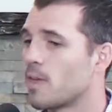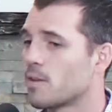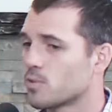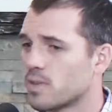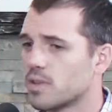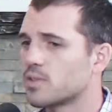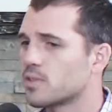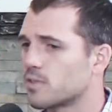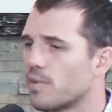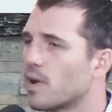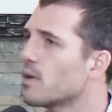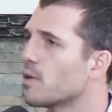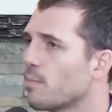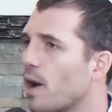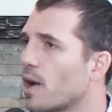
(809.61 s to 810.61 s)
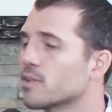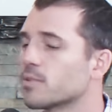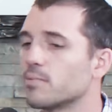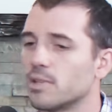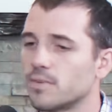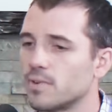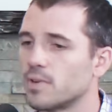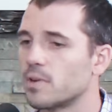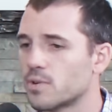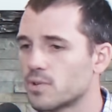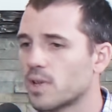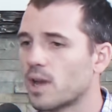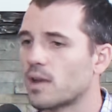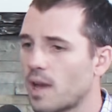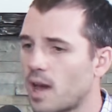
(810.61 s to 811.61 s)
So this is very possible if you
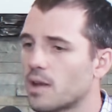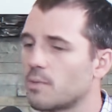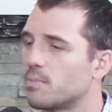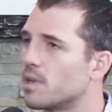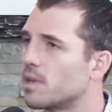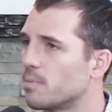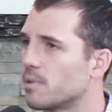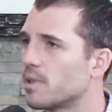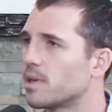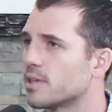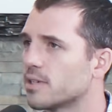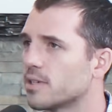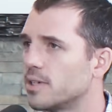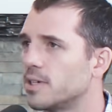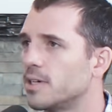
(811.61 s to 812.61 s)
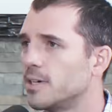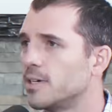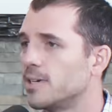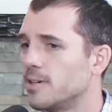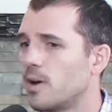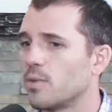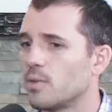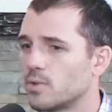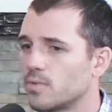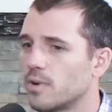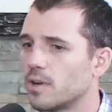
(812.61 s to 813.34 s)
understand how to manipulate all those